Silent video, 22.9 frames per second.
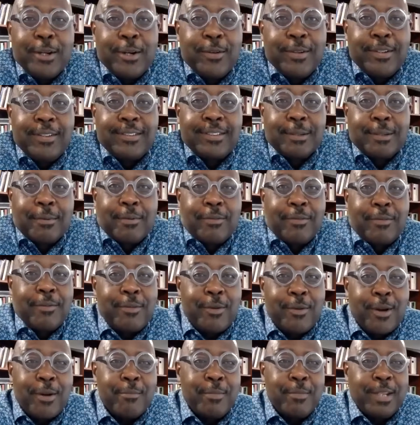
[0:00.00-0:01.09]
and some of you are
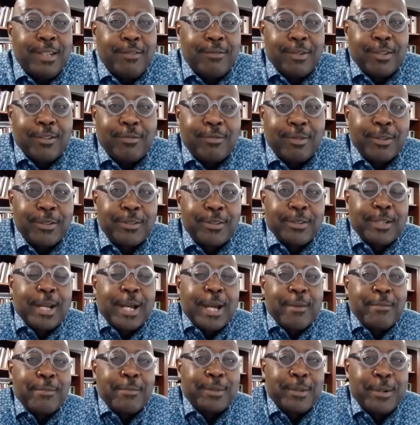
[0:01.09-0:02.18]
meeting for the first time.
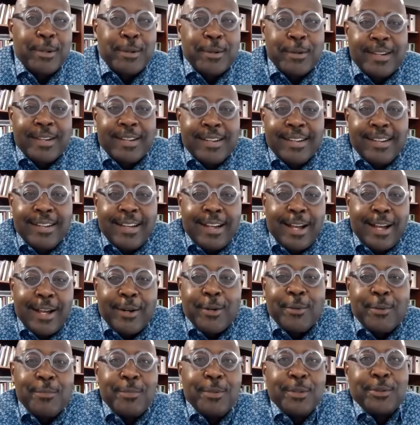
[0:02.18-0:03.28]
So I
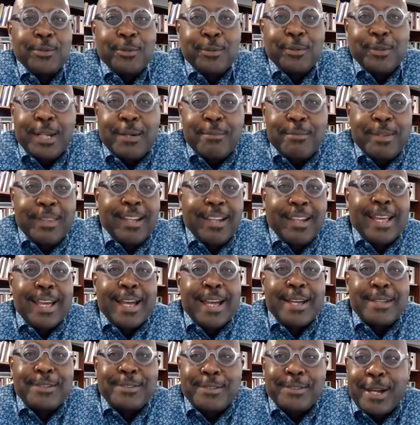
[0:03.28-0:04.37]
hope this will not be the
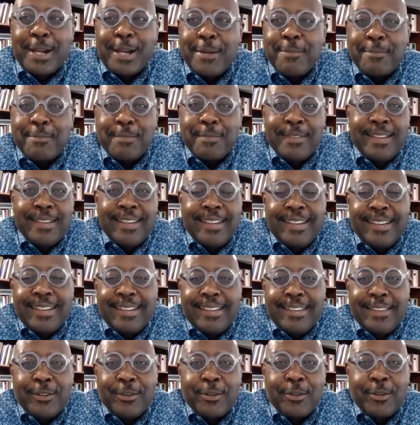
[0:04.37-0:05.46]
last time. The
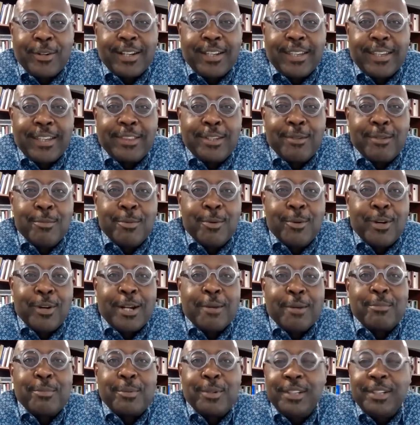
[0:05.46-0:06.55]
older I get, the more I
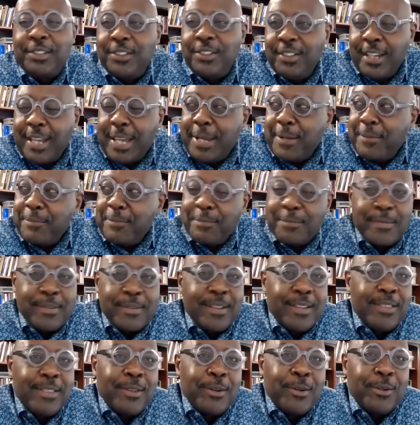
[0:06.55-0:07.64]
appreciate
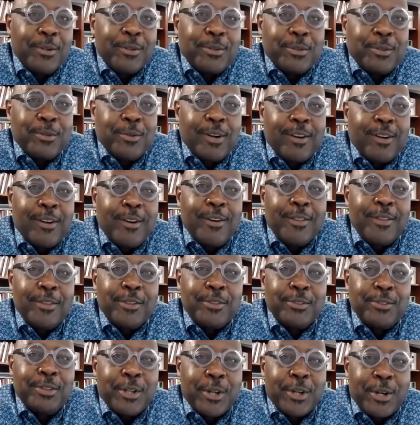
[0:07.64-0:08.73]
those who are on this
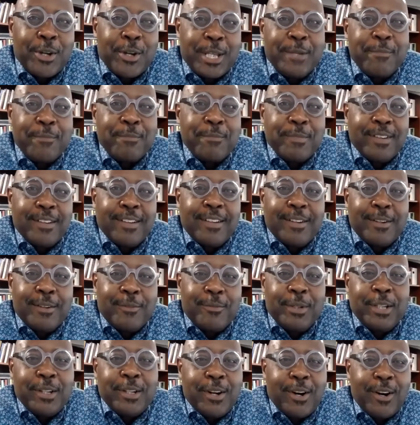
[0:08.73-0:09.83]
journey we
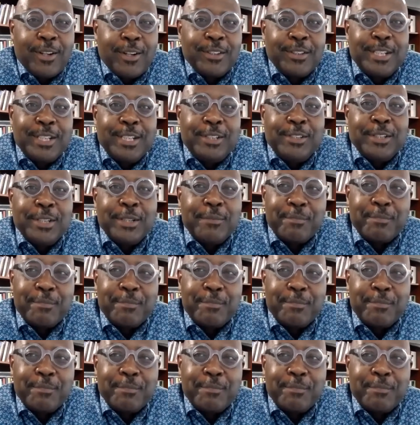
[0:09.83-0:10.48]
call teaching,